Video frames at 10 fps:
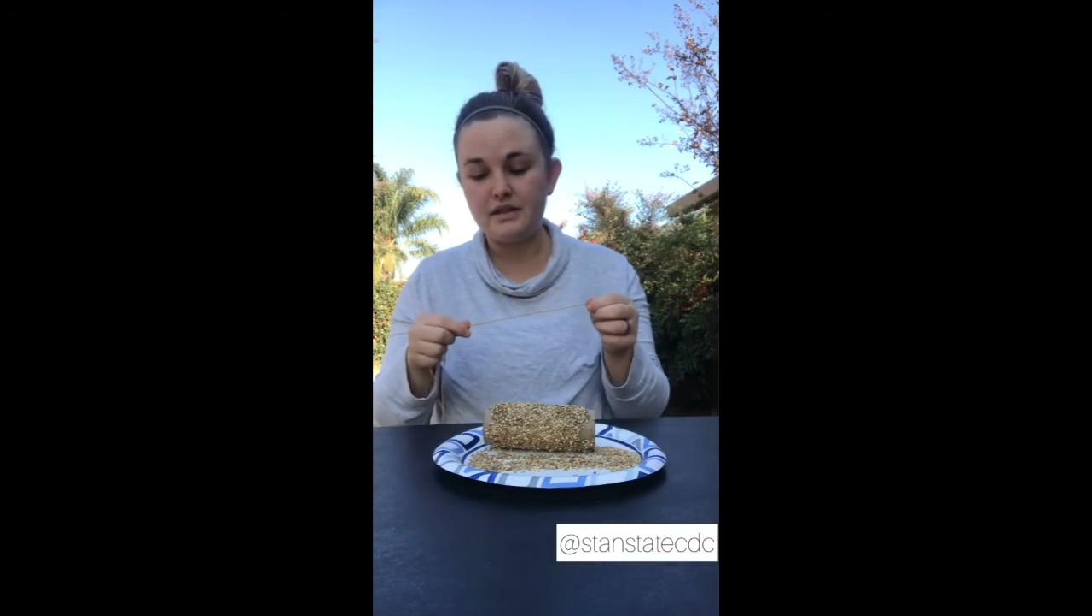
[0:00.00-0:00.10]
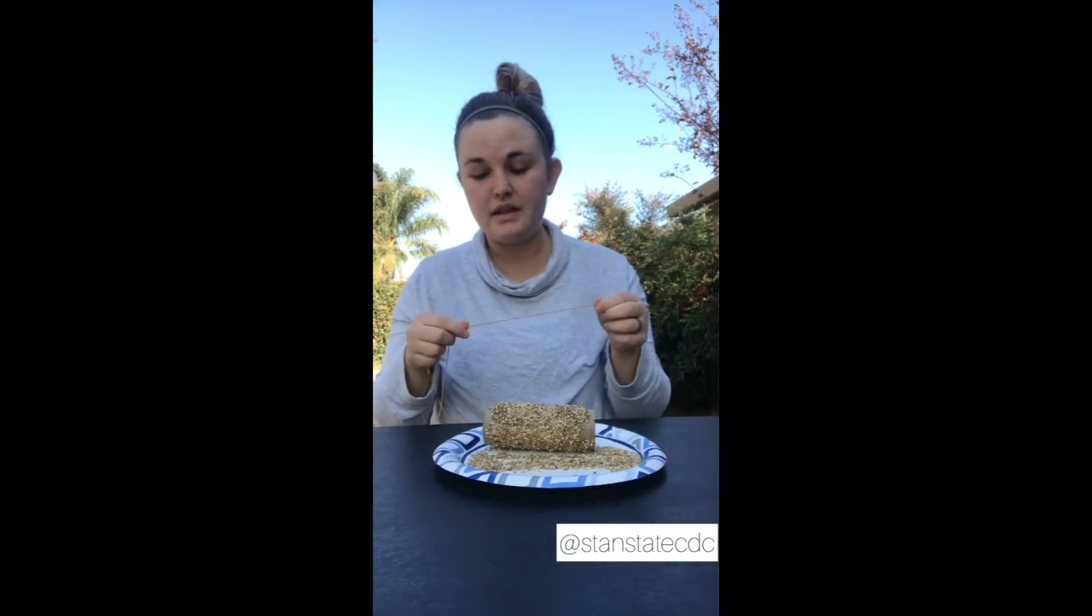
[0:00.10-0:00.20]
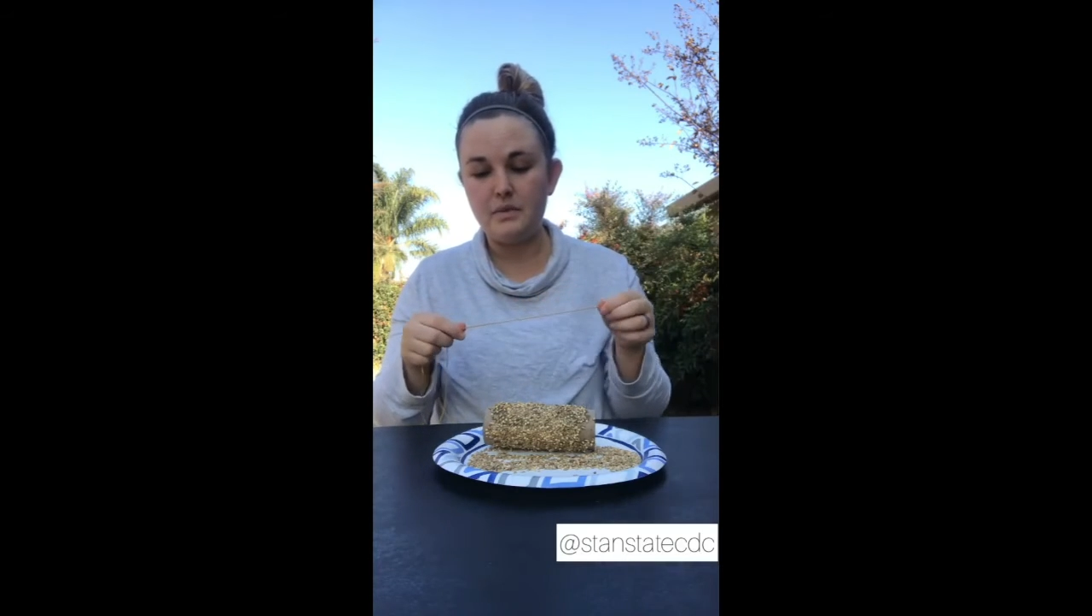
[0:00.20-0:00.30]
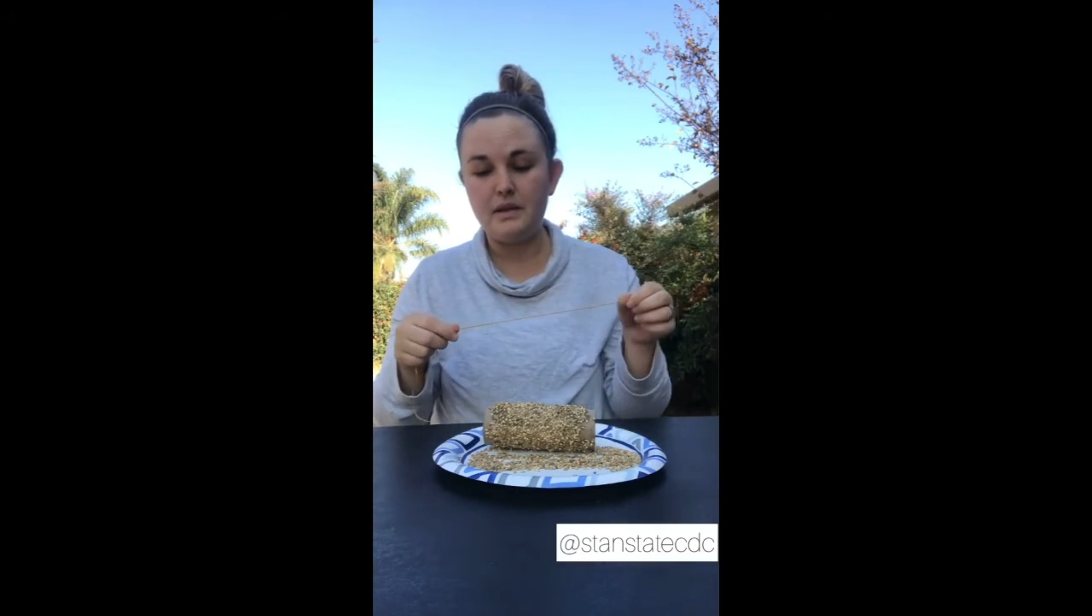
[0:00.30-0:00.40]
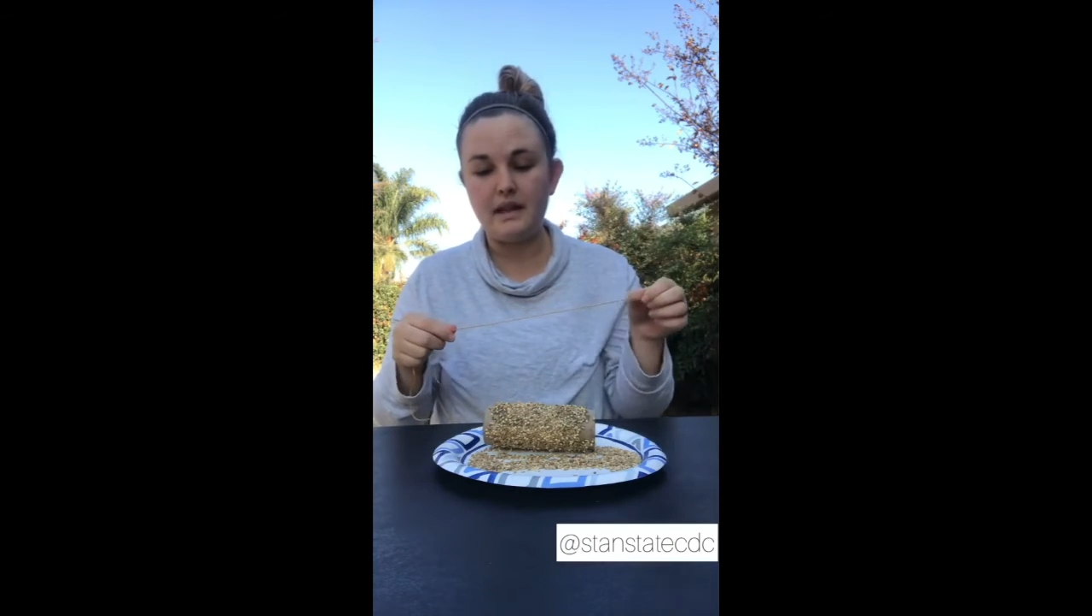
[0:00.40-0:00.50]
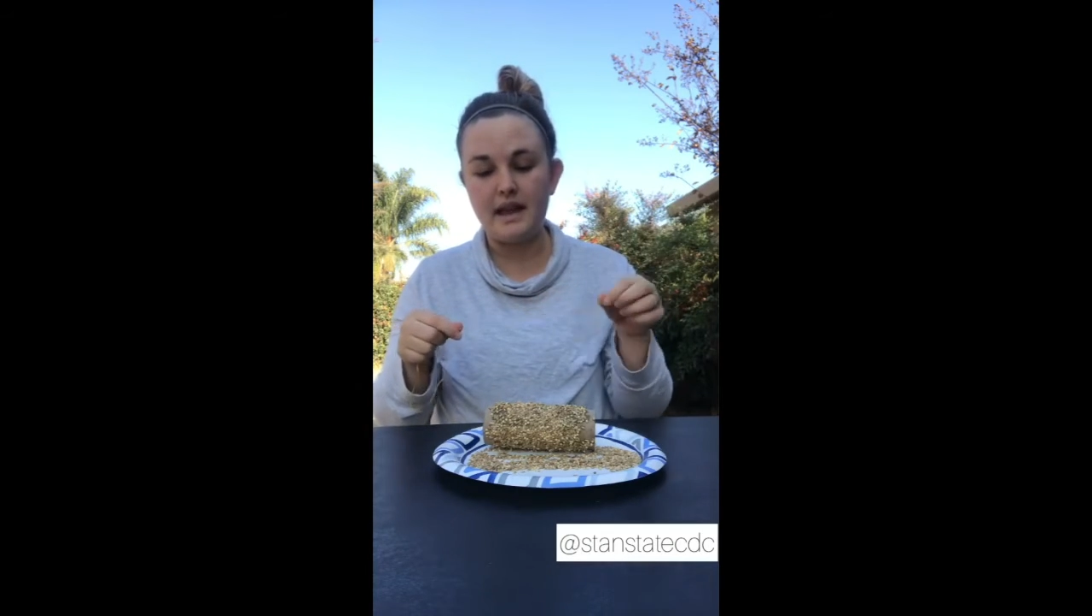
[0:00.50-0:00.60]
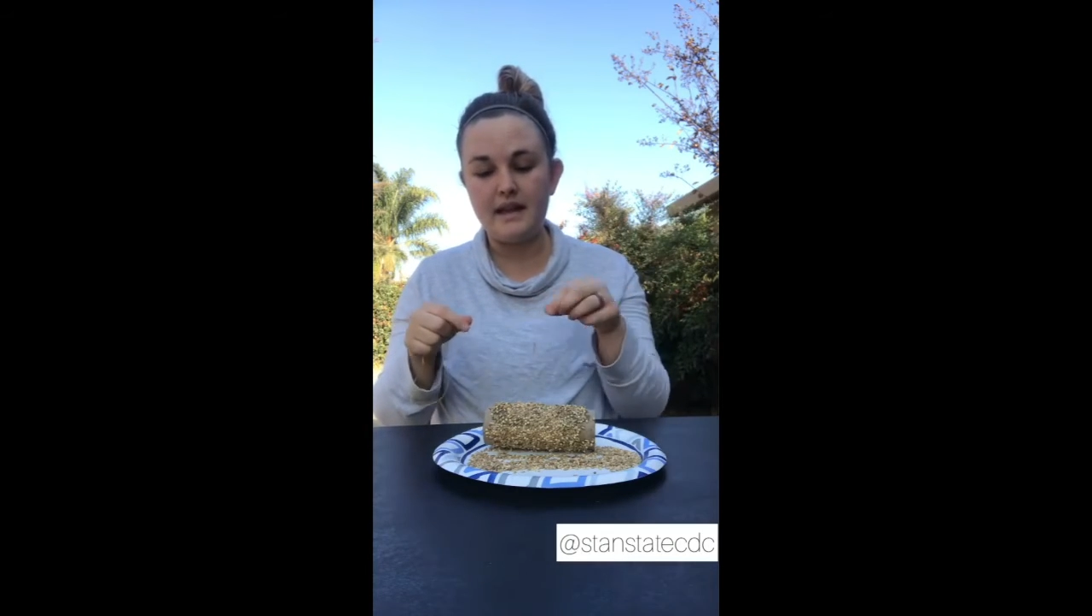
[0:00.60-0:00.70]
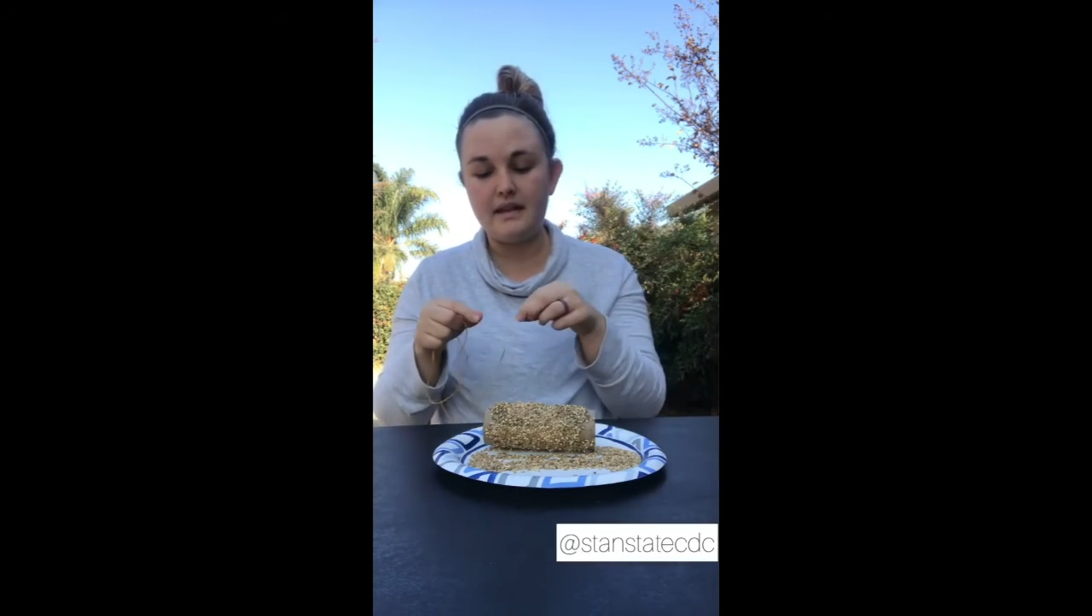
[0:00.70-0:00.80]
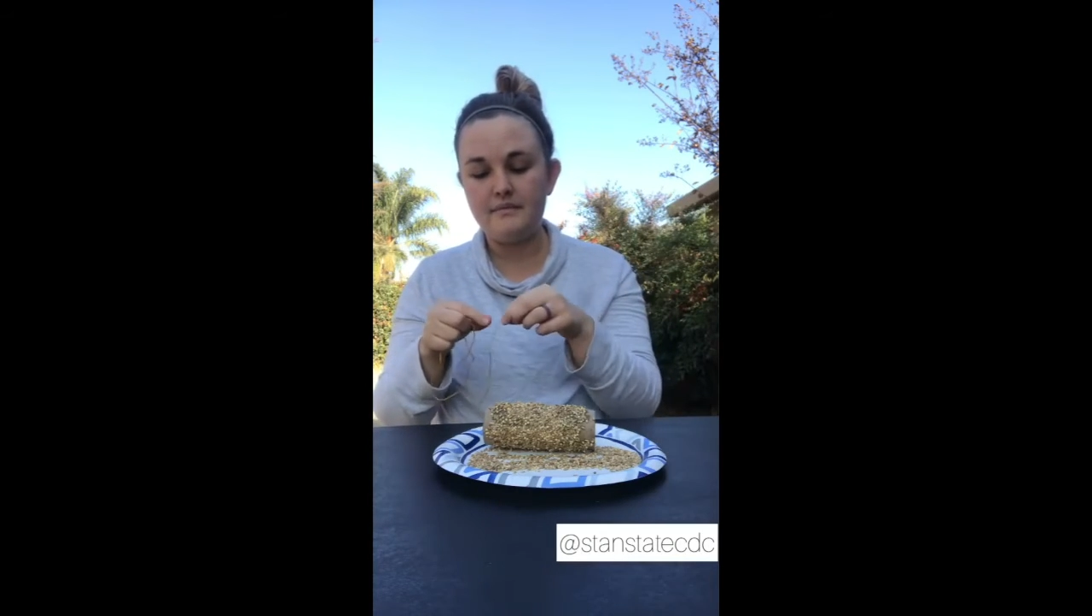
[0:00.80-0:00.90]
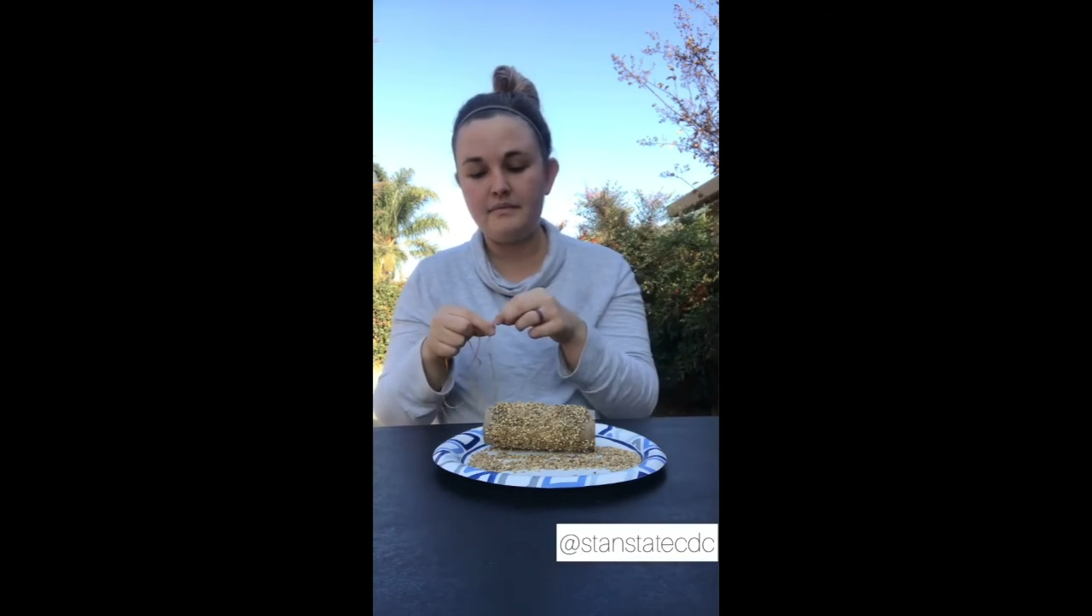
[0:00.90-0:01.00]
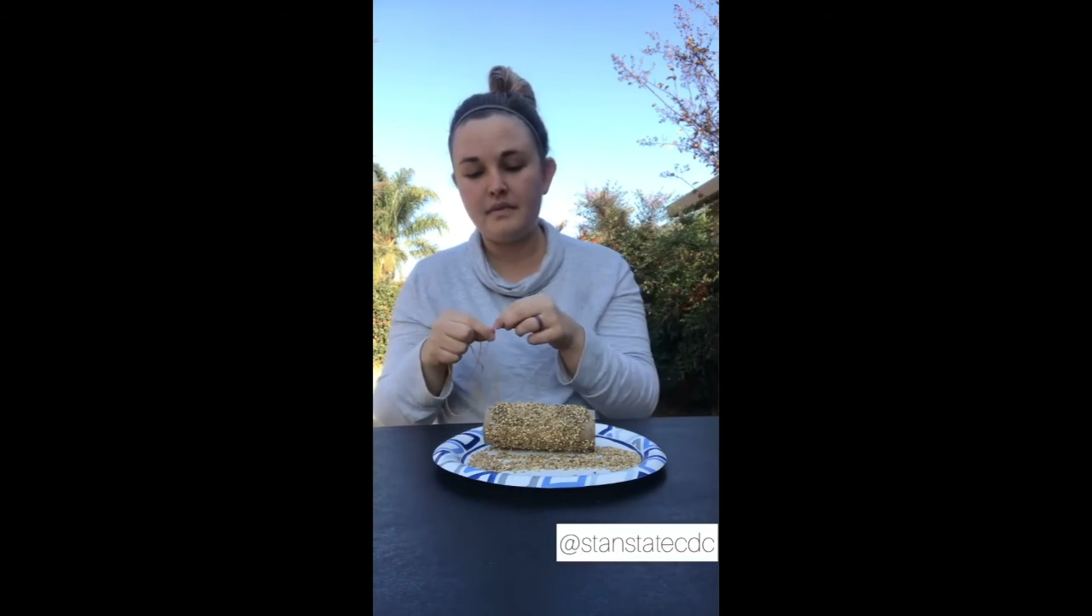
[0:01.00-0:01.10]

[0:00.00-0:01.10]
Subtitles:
that you would like.